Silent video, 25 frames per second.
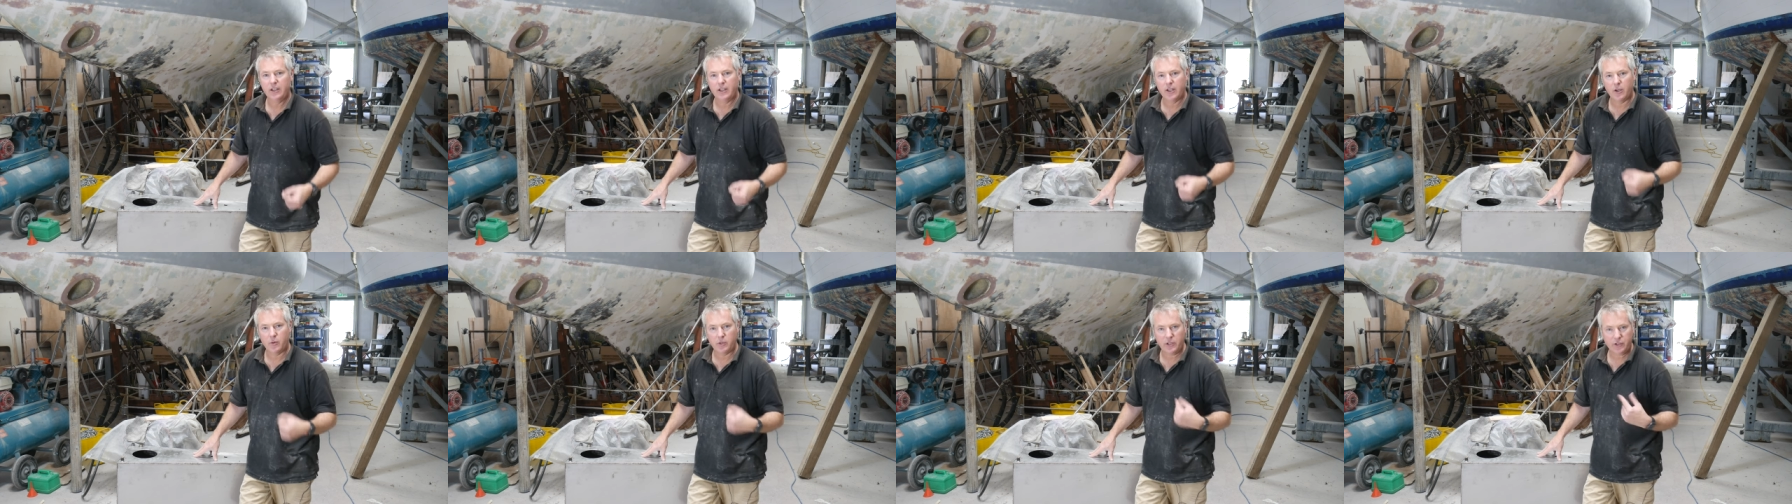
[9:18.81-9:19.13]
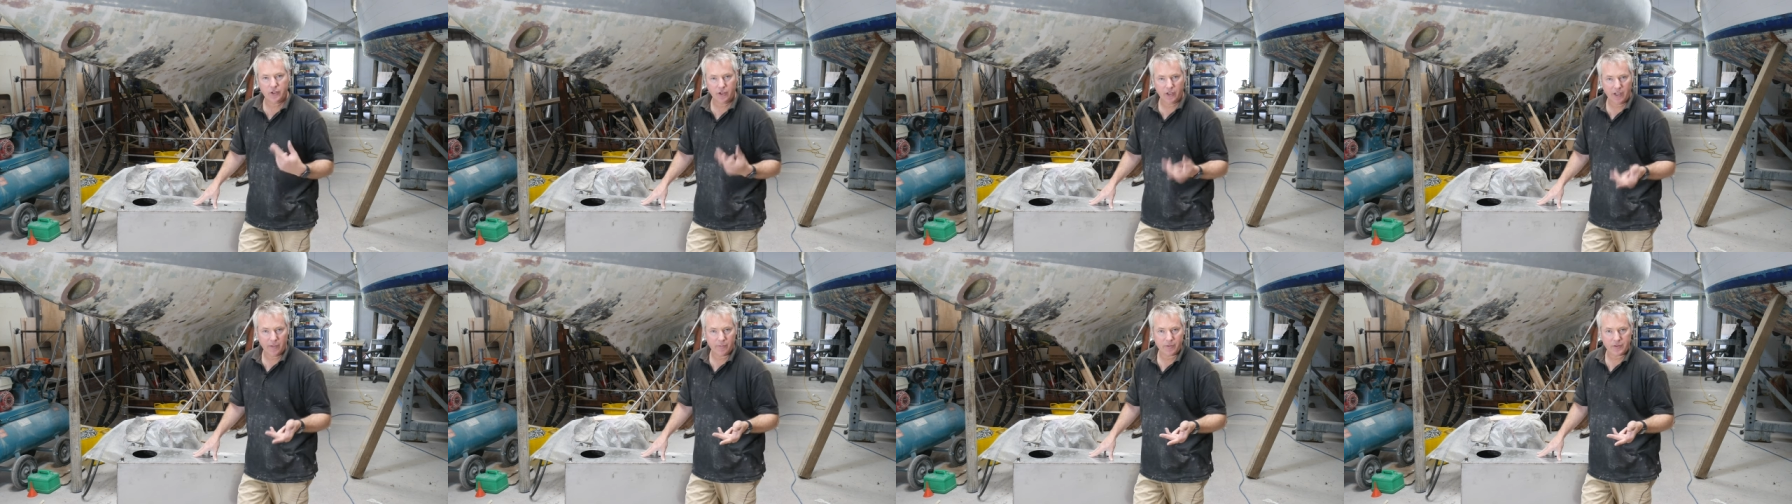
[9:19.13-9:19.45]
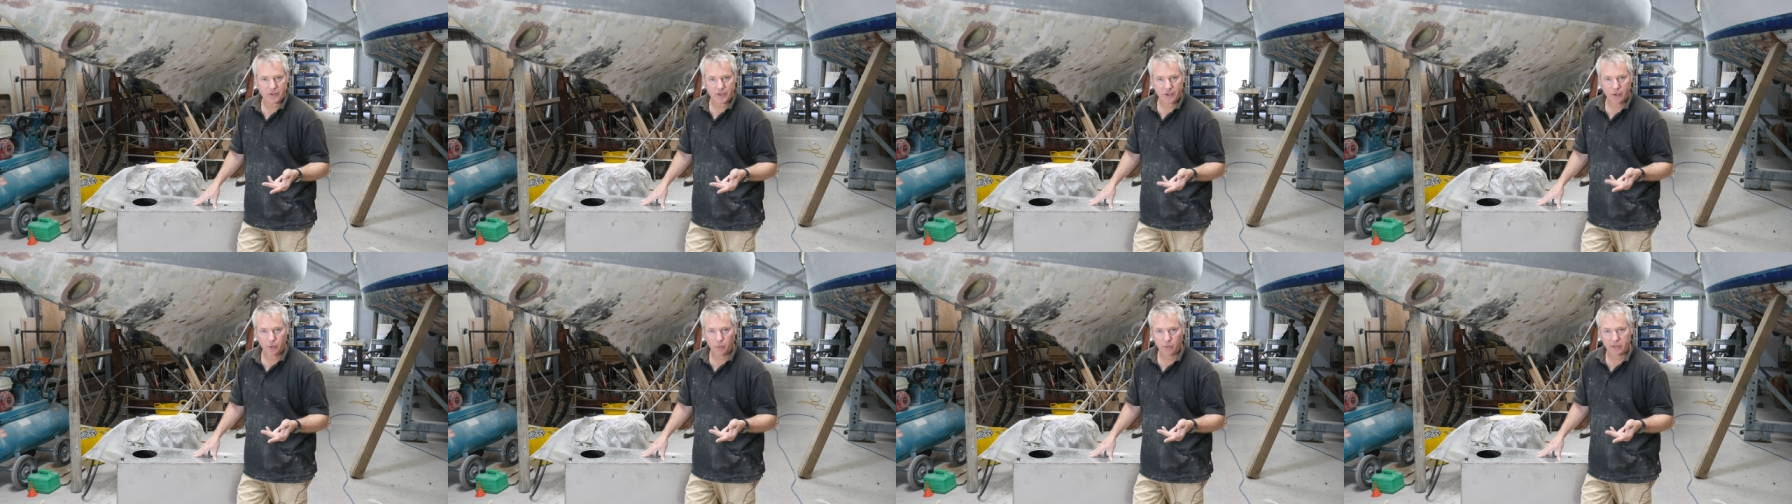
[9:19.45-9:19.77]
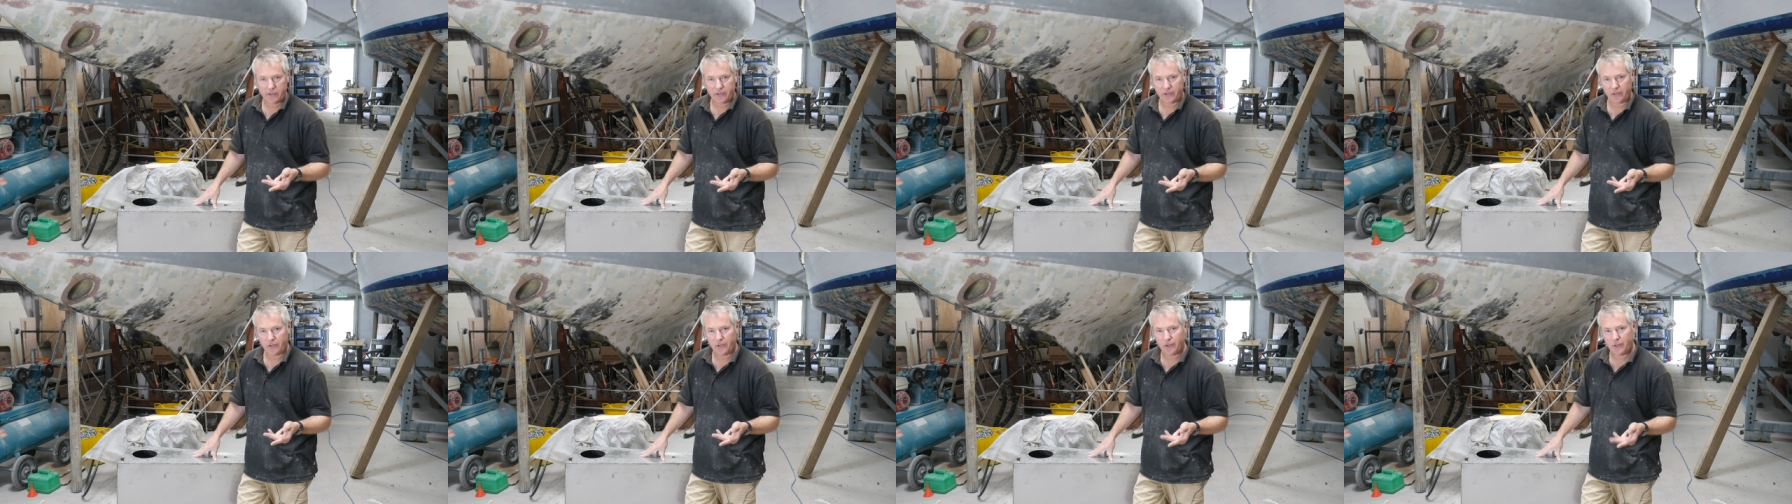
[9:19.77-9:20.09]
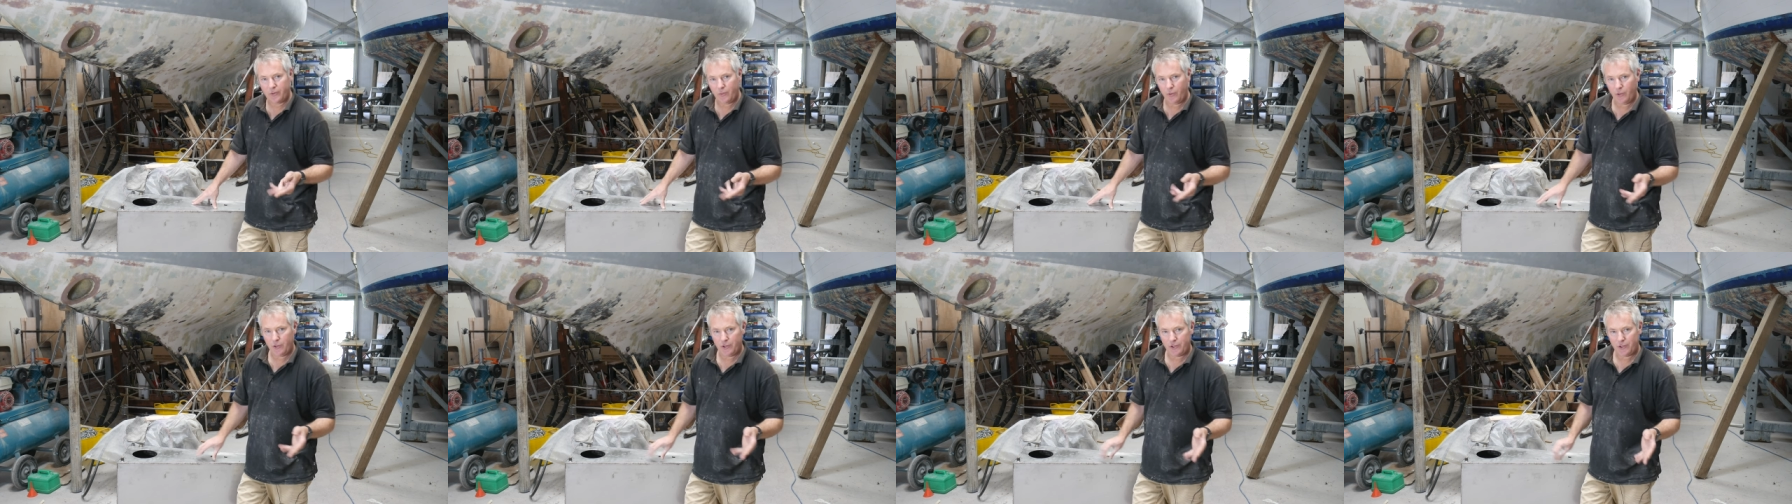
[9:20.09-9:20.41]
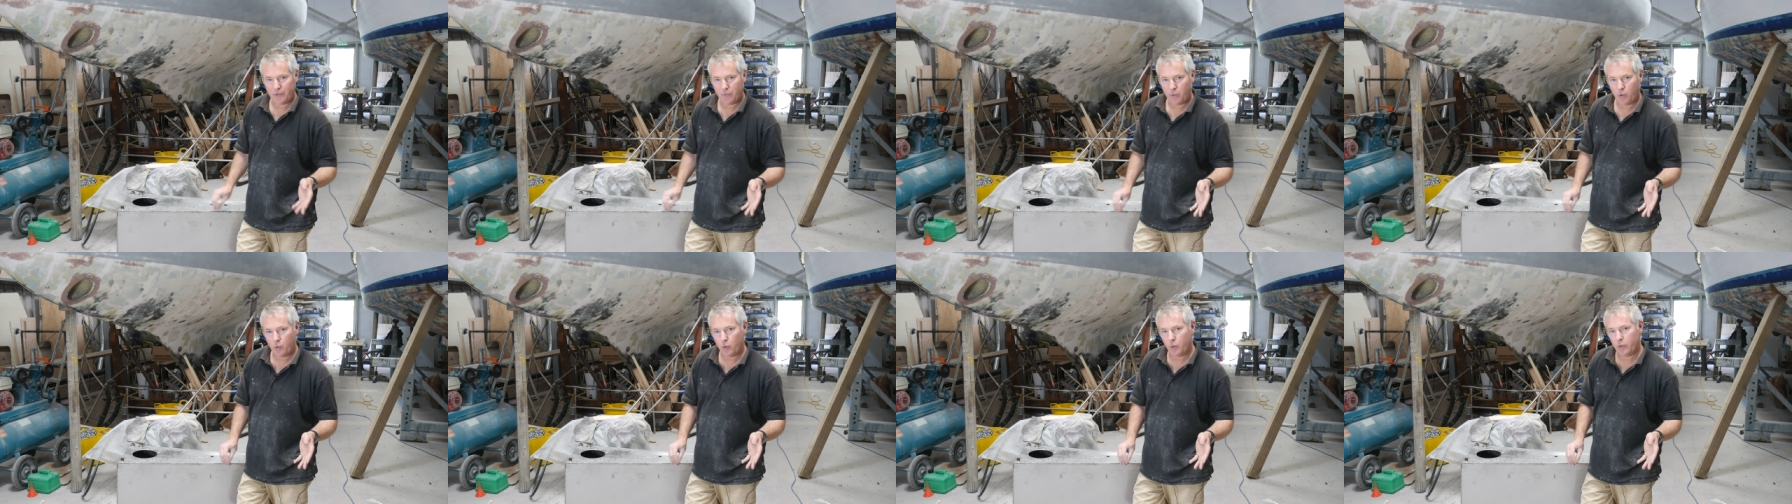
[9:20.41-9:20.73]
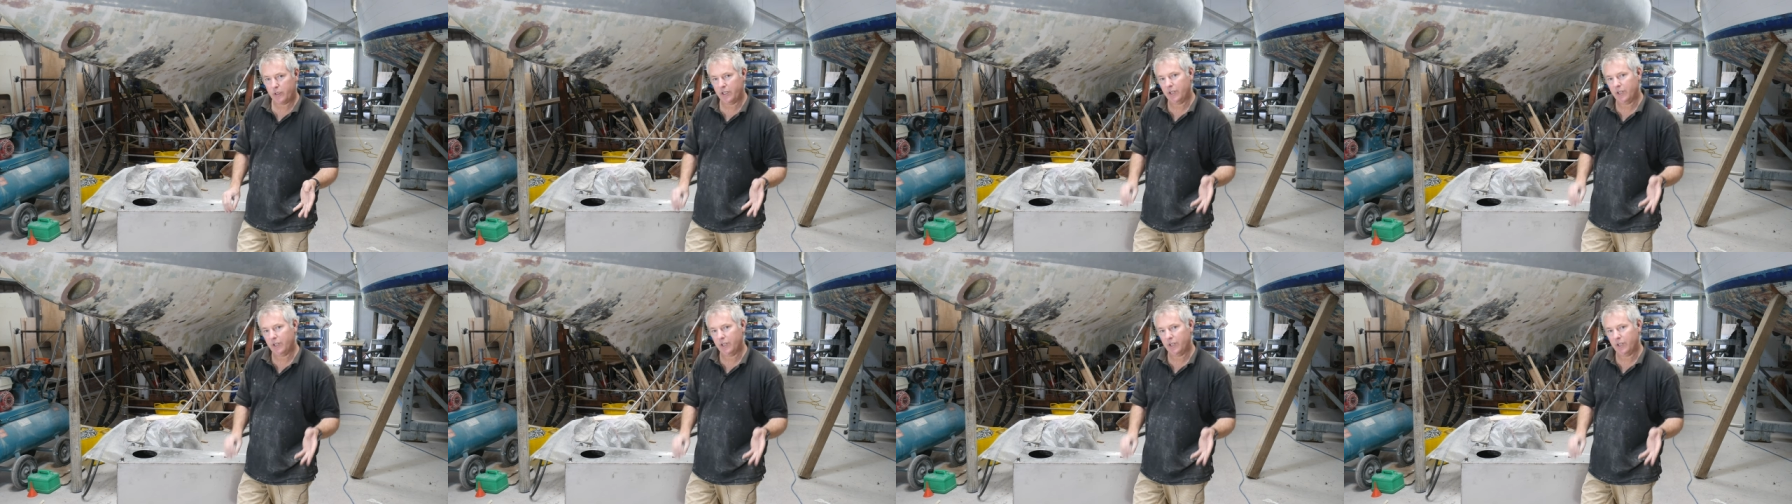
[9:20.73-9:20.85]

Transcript: I want to do that for two reasons. First of all,